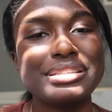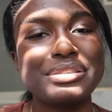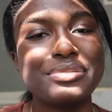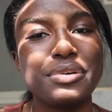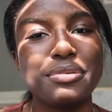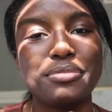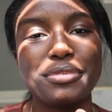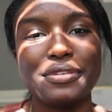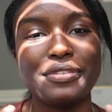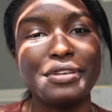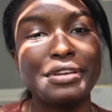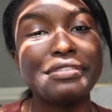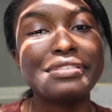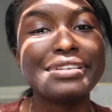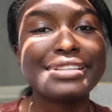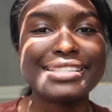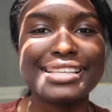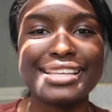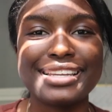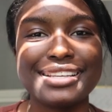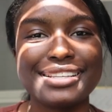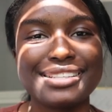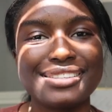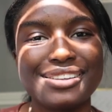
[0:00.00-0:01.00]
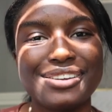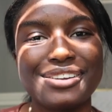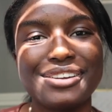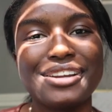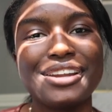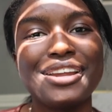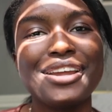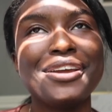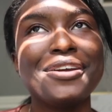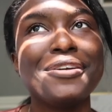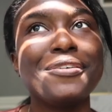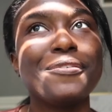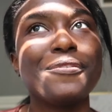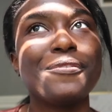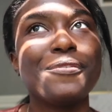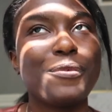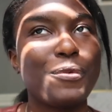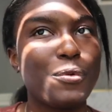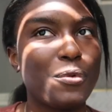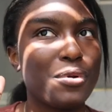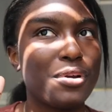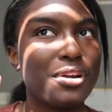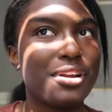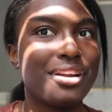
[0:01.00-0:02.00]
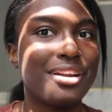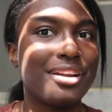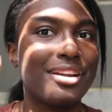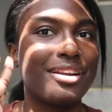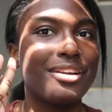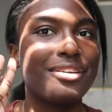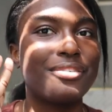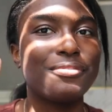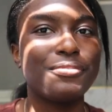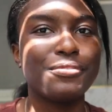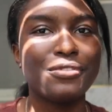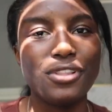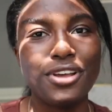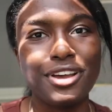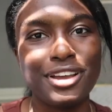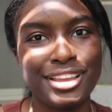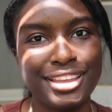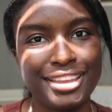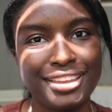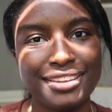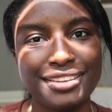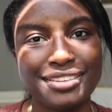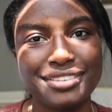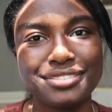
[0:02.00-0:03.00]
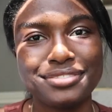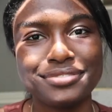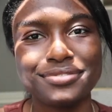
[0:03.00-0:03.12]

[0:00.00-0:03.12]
what my favorite settings are for vlogging.